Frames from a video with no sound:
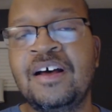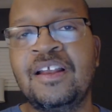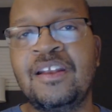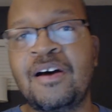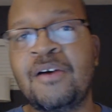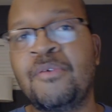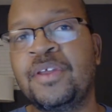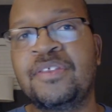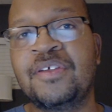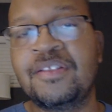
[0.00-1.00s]
along
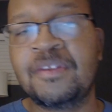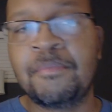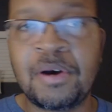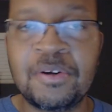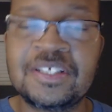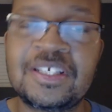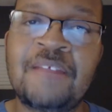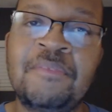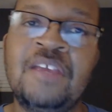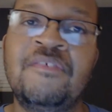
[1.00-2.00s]
with the bonus that
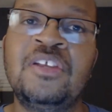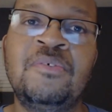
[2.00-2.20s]
I'm giving